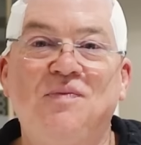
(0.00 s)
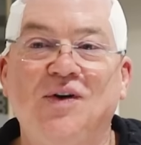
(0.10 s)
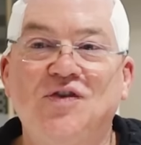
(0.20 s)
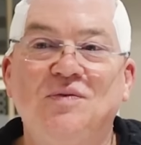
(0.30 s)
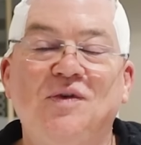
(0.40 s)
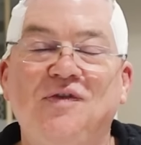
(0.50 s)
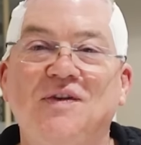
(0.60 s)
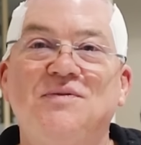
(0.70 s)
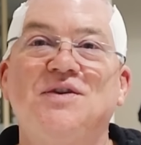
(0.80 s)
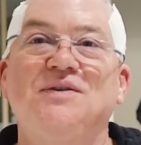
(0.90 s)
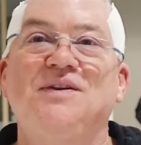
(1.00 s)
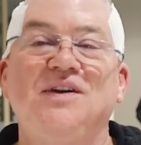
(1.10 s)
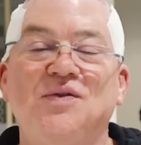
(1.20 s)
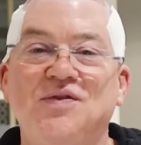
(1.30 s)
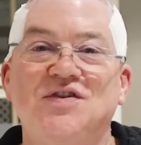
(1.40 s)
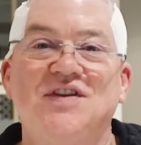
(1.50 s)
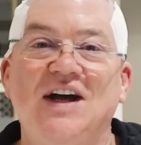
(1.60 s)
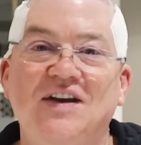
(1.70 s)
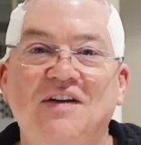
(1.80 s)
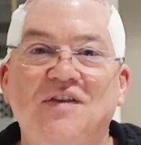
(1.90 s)
impossible for them to
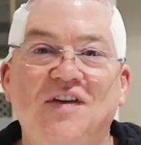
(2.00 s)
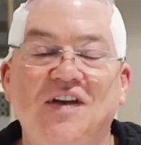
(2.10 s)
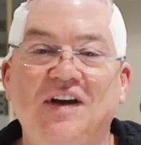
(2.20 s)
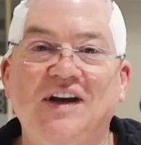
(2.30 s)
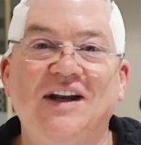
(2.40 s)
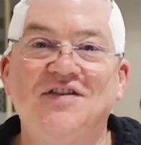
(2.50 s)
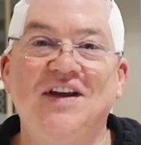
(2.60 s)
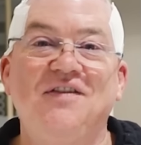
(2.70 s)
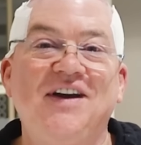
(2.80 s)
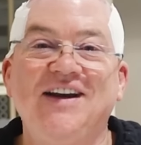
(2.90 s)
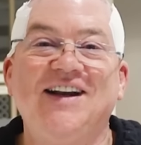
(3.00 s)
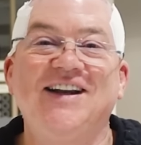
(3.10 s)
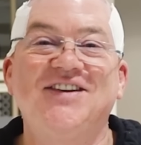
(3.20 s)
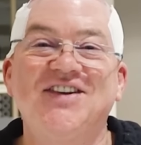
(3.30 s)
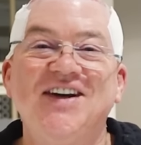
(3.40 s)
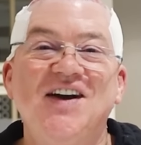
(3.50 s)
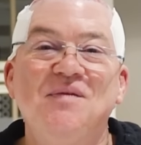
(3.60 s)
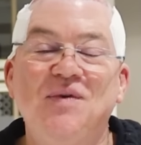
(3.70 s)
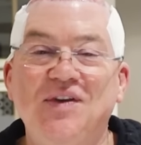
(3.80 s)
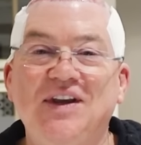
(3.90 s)
understand everything unless they're English,
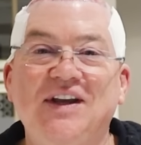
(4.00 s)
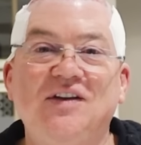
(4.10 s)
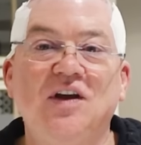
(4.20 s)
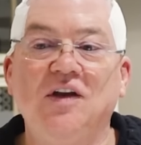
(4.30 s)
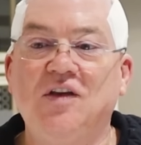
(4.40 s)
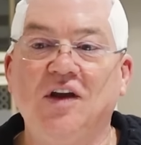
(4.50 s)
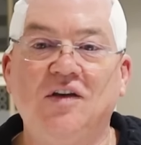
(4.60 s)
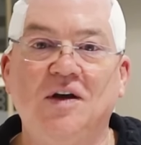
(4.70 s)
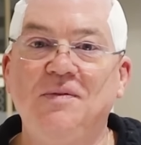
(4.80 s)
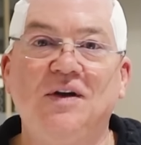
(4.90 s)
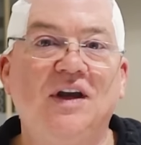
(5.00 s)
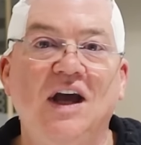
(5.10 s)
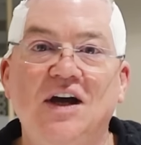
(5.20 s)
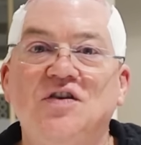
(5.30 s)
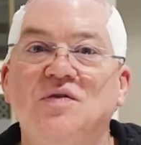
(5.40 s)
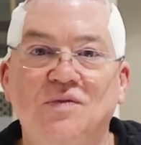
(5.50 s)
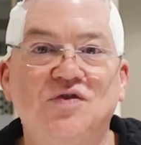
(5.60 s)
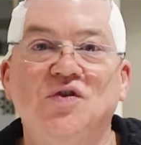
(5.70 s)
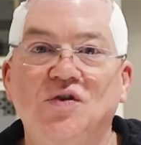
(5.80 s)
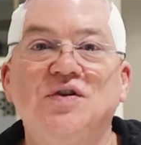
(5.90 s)
but the communication
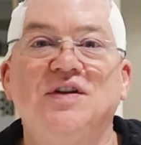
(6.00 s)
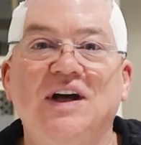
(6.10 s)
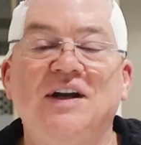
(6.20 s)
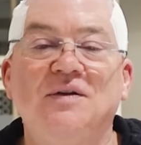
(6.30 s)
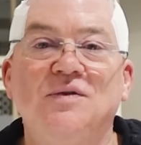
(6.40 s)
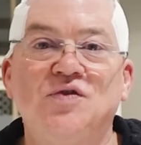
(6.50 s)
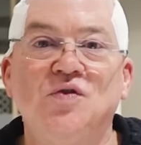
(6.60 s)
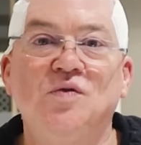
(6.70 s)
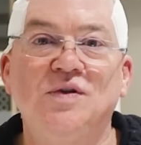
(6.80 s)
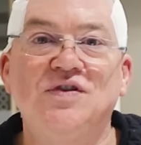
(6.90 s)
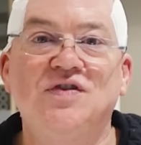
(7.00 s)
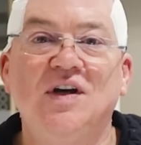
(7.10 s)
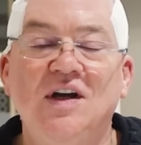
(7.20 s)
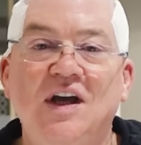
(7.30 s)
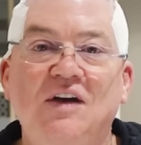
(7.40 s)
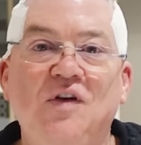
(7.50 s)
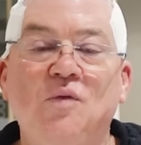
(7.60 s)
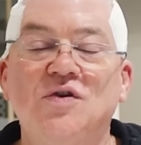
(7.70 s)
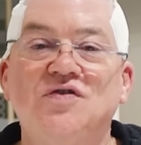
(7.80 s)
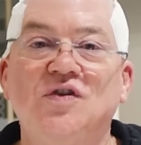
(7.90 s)
was good, and it was always, if it
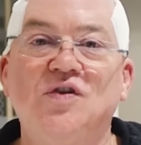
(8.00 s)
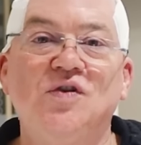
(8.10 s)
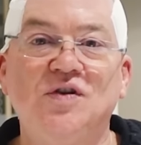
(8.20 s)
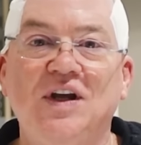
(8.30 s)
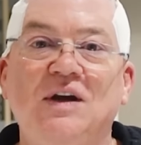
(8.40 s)
wasn't good,